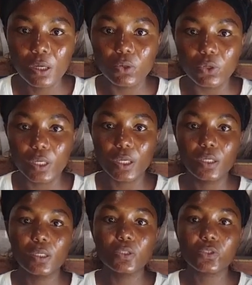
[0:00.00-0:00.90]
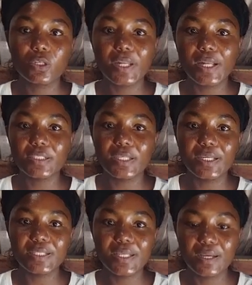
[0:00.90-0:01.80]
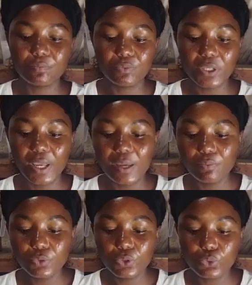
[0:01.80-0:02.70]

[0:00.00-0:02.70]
okay, so that it can be able